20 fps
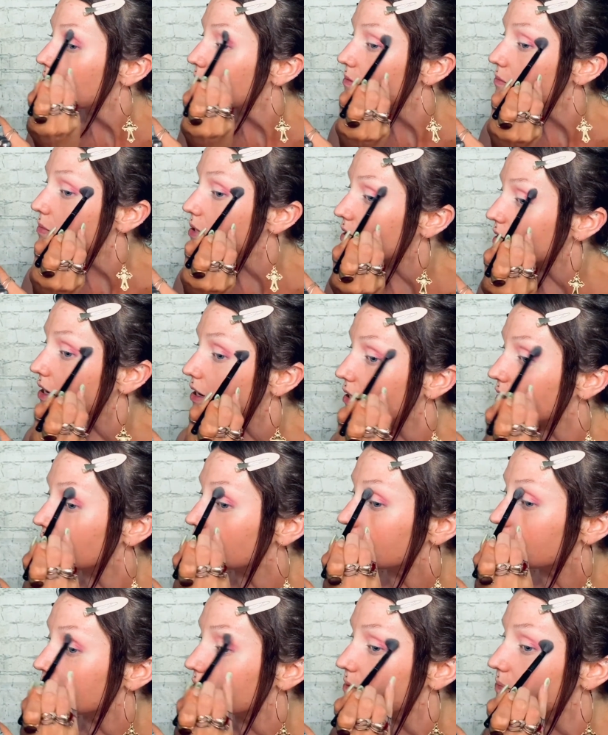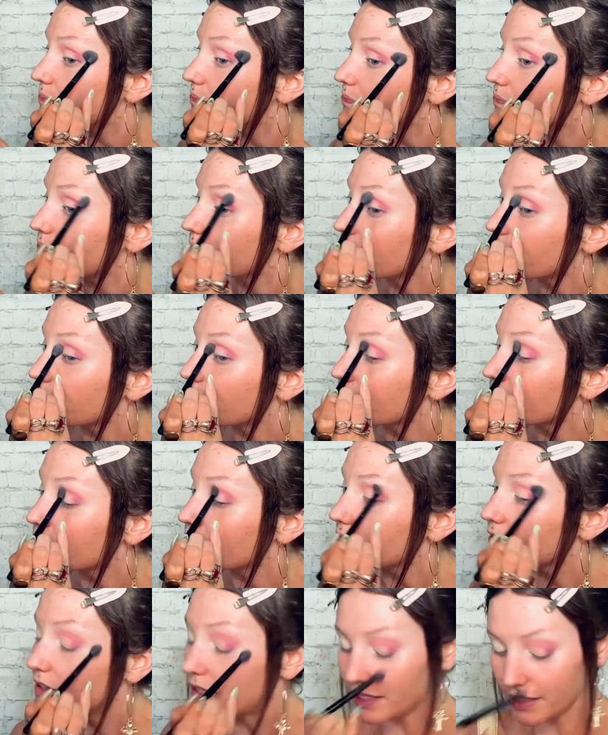Because
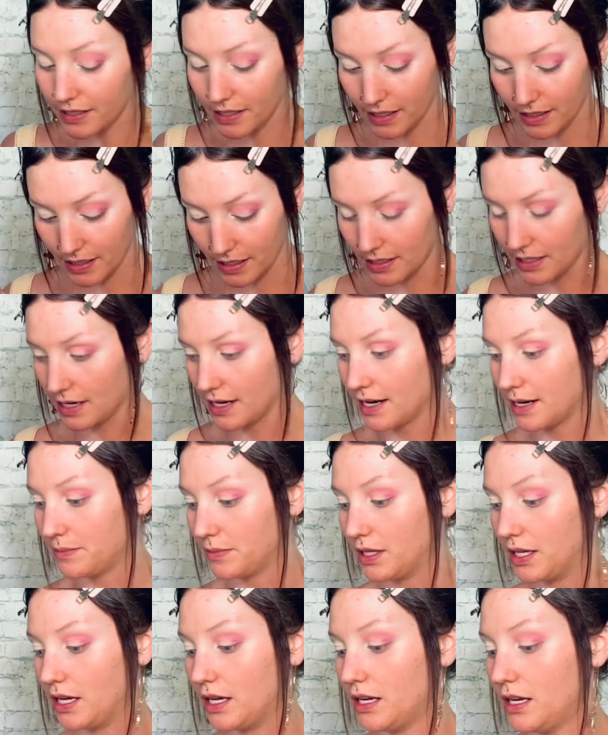this is the time that